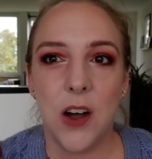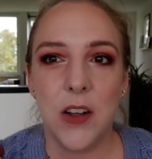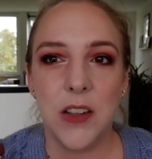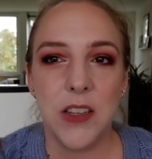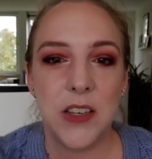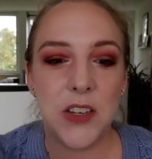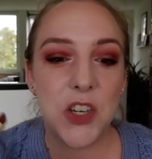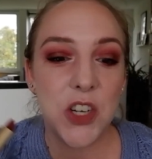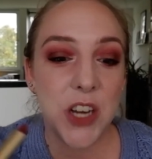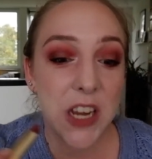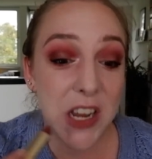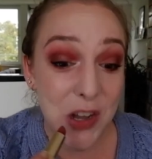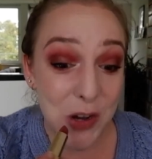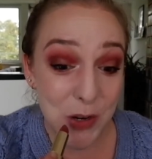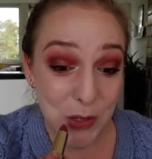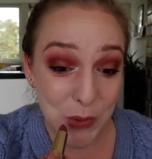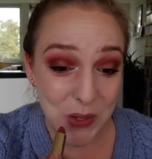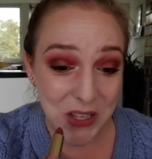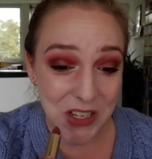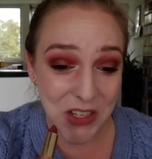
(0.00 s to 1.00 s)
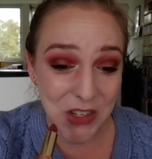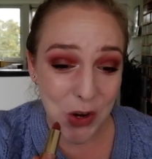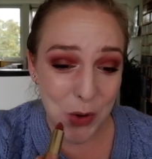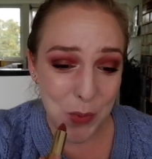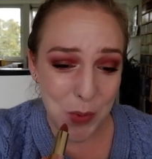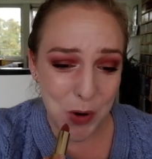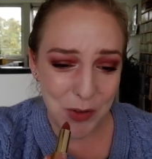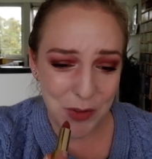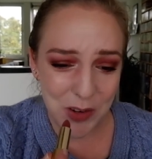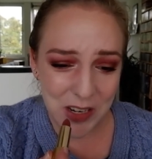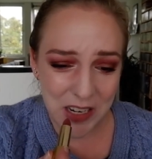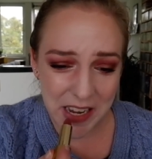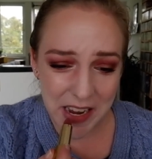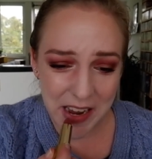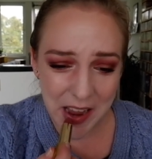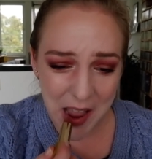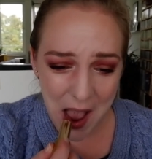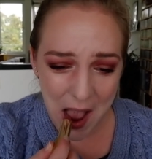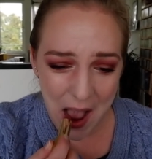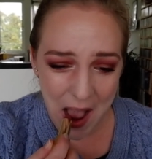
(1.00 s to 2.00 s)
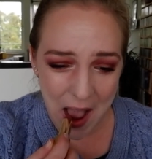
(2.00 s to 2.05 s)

This shade goes with it so perfectly.